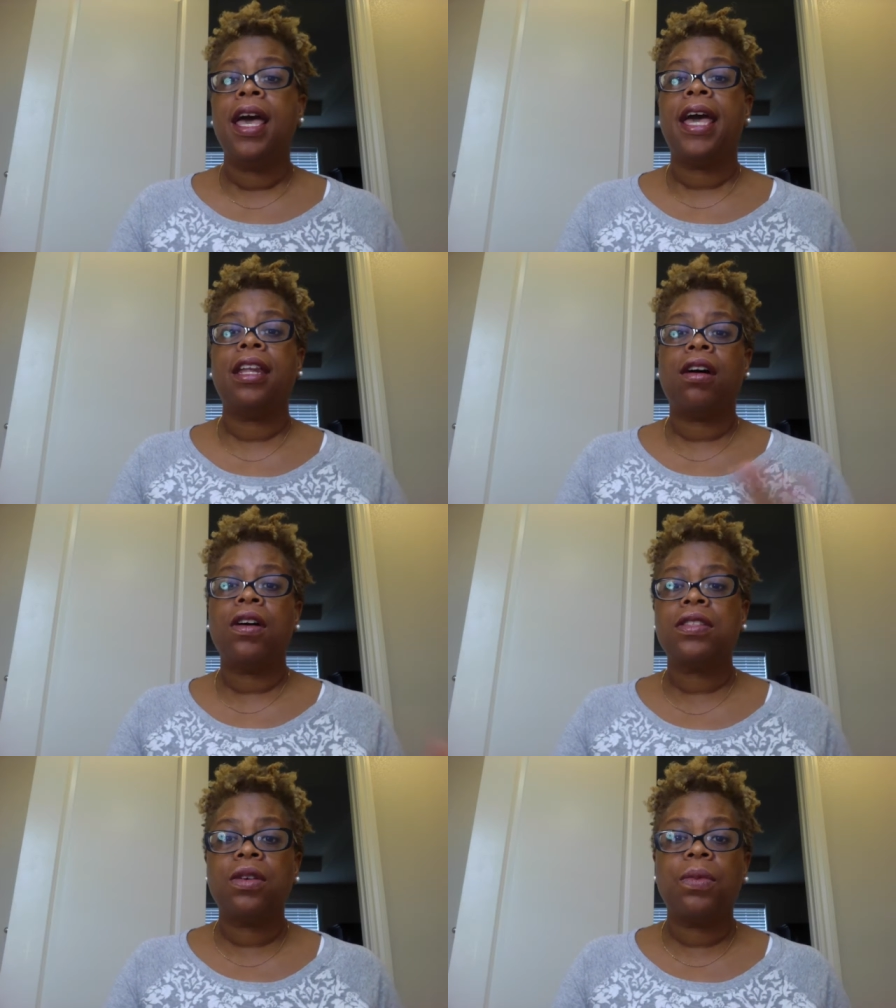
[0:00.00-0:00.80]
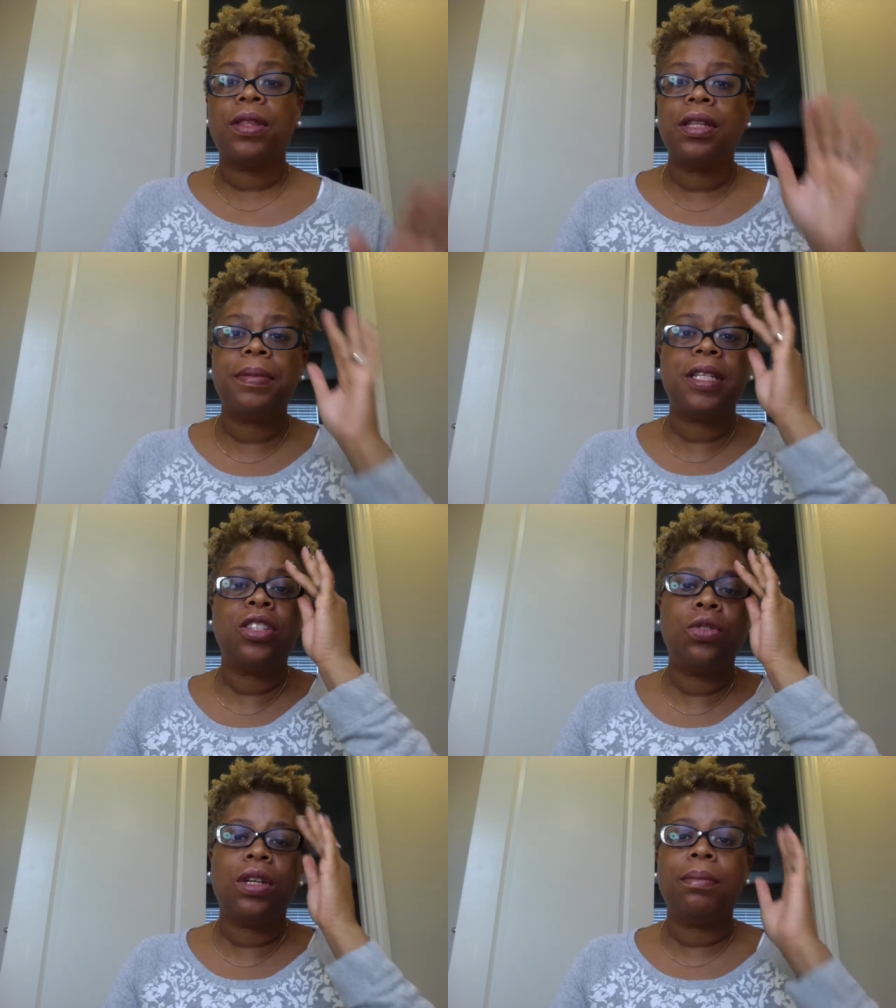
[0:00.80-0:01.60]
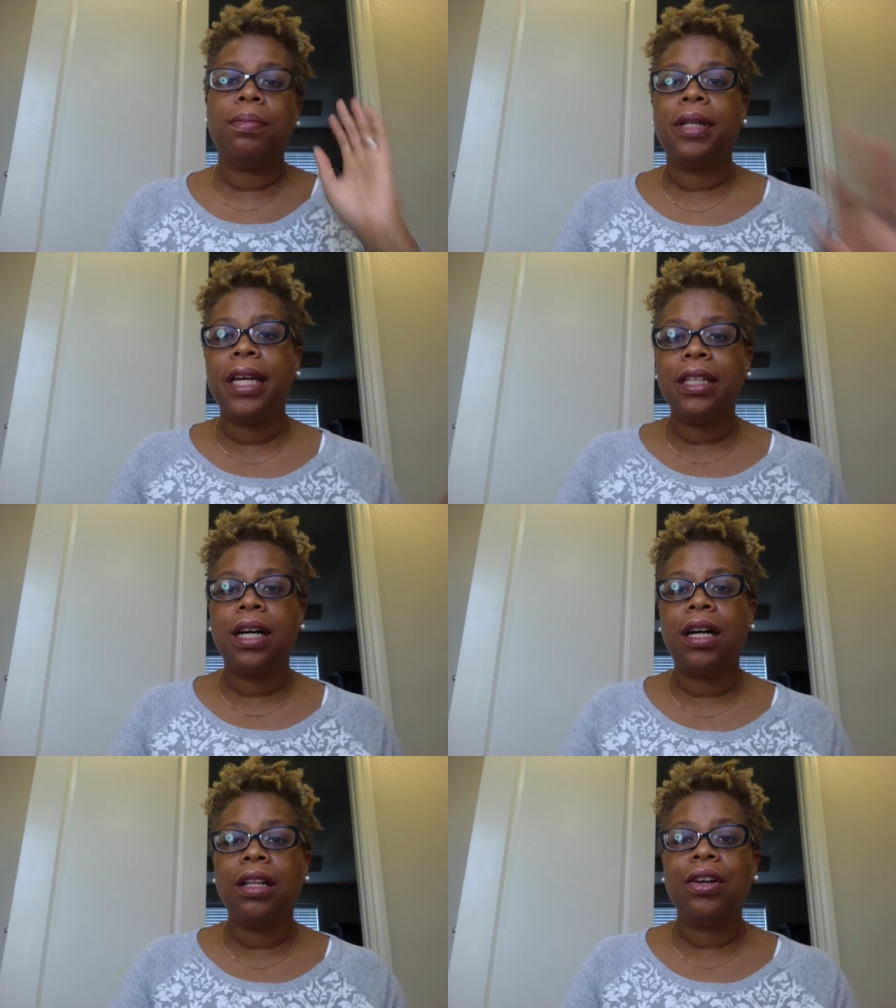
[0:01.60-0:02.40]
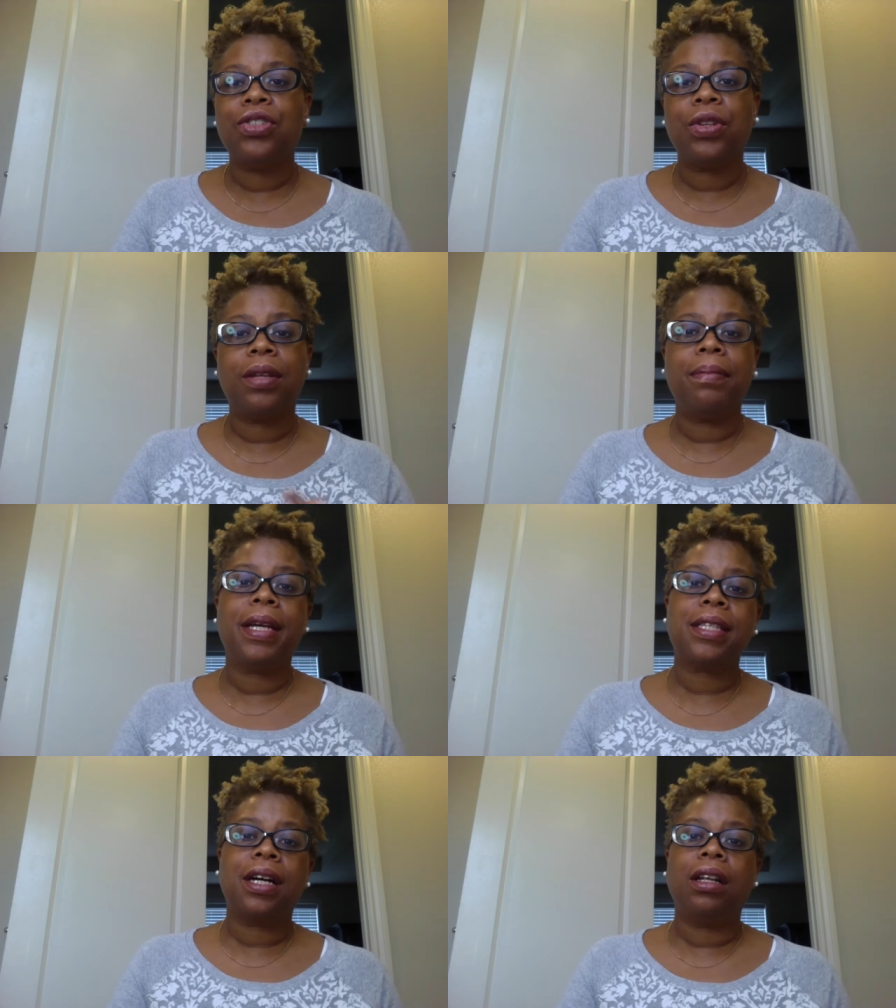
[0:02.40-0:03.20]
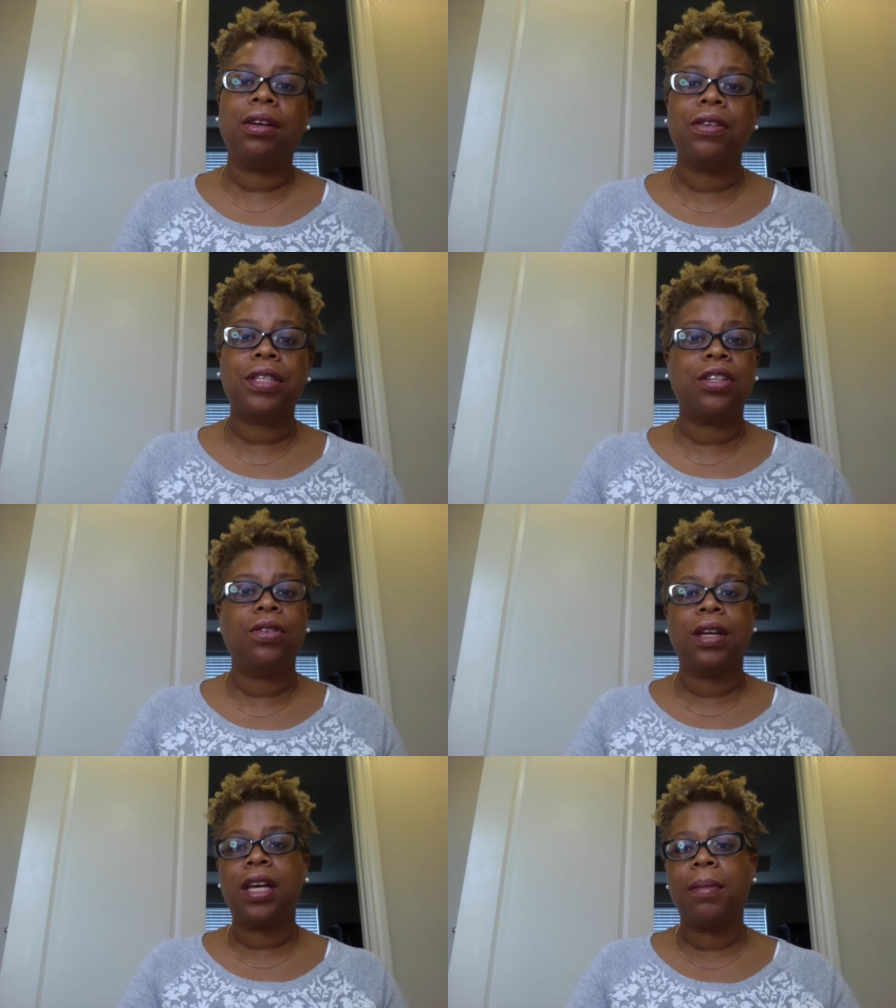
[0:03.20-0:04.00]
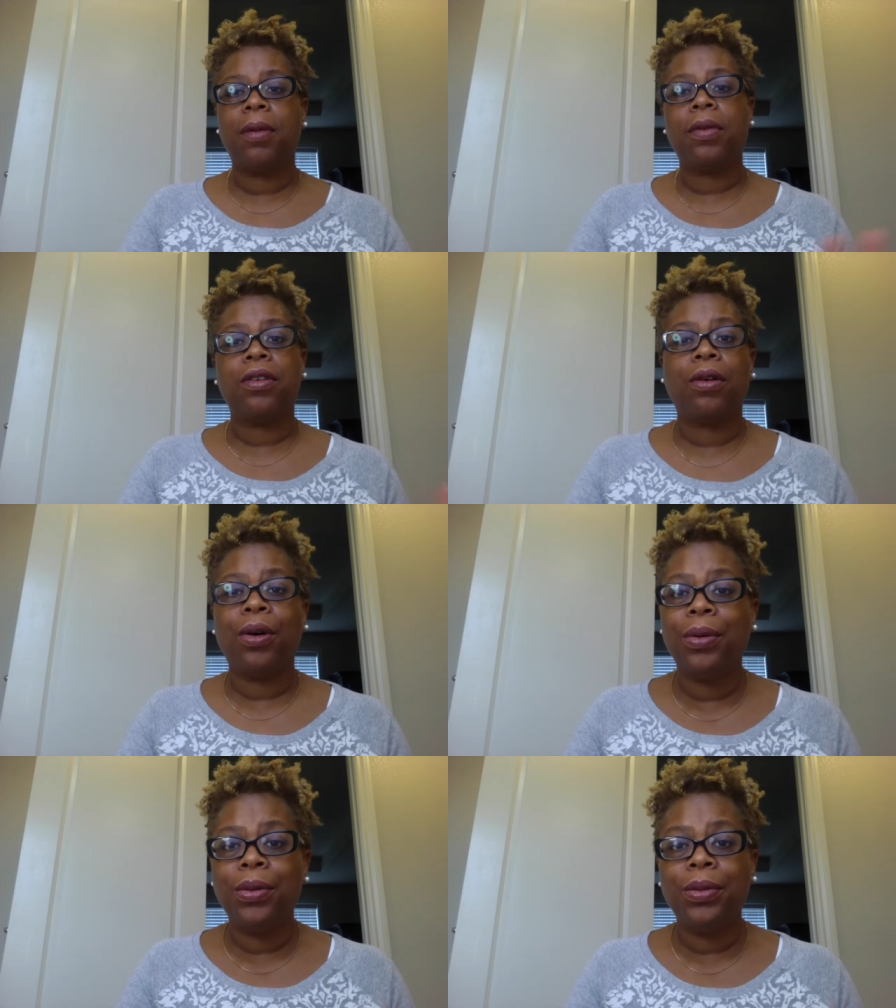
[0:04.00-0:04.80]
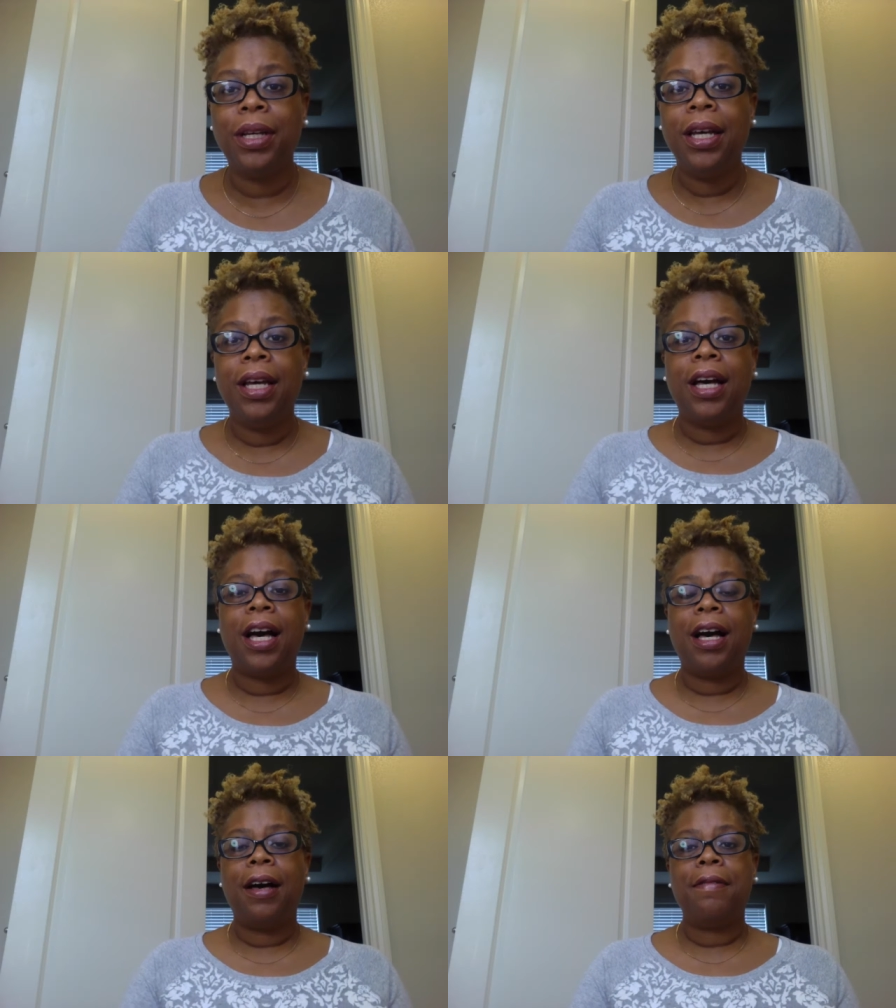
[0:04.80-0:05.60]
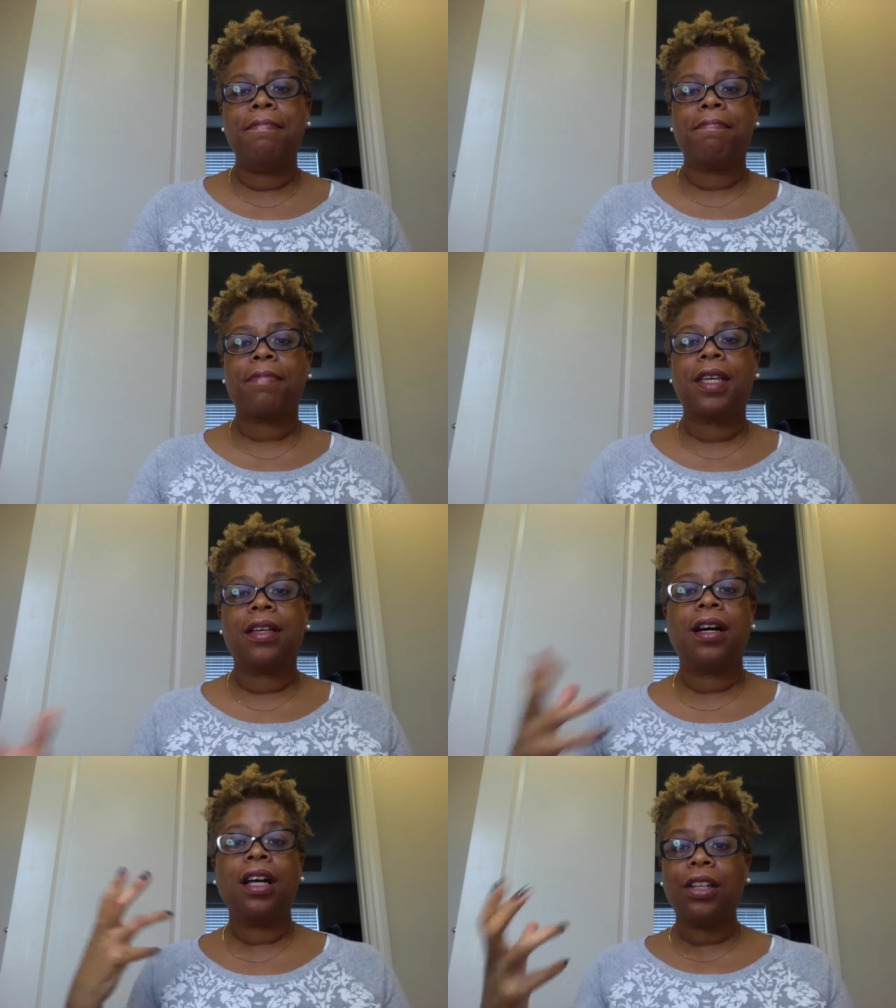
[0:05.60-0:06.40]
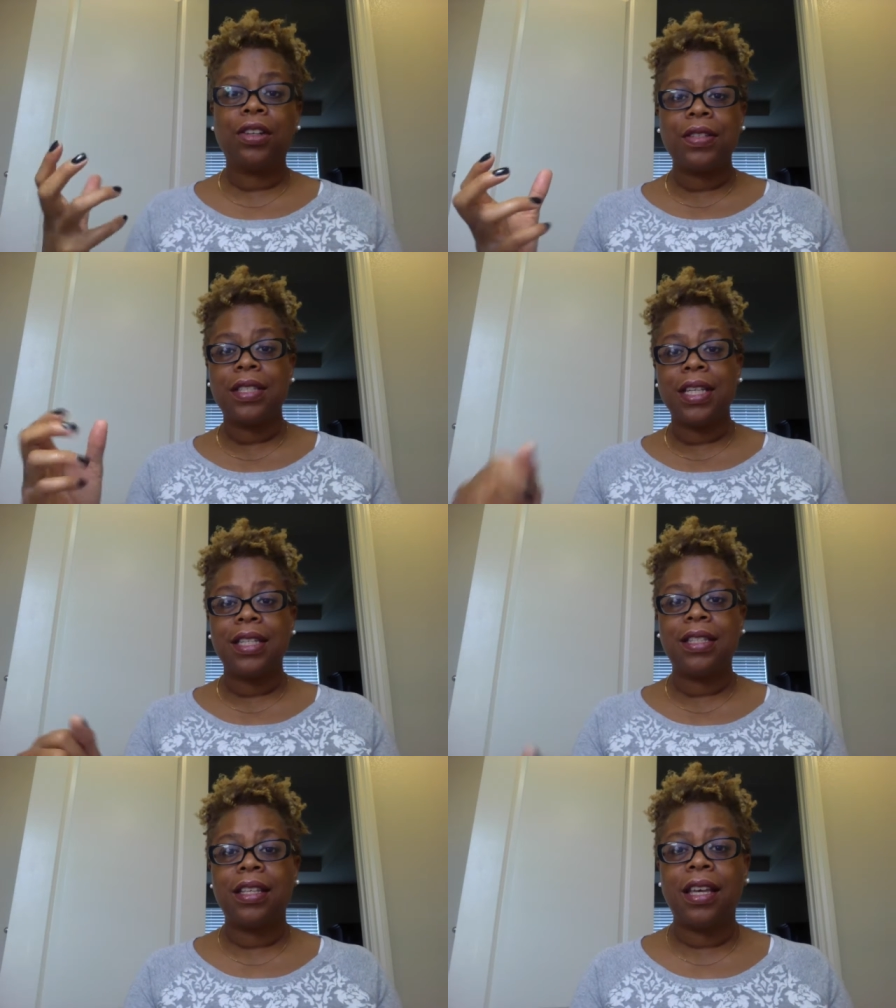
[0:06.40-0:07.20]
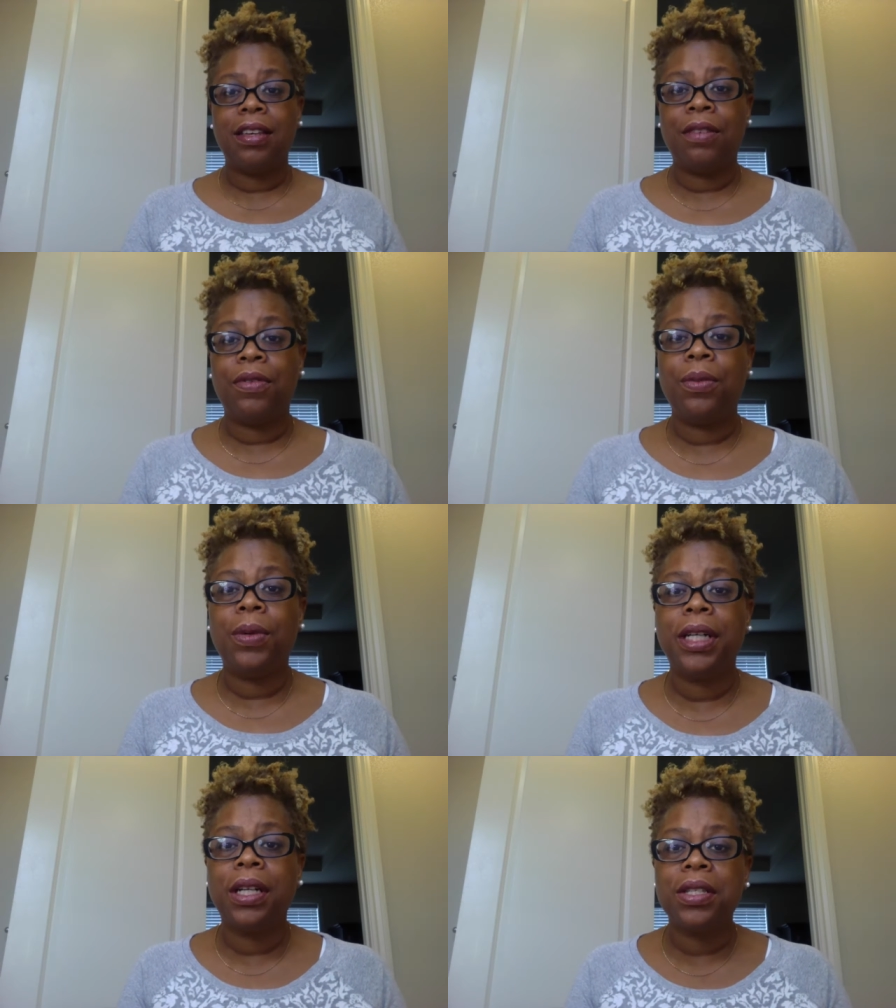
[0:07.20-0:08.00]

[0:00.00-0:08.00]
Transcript: And also with LipSense, you can blend colors, you can mix colors, and you can come up with your own um, color sense, if you will.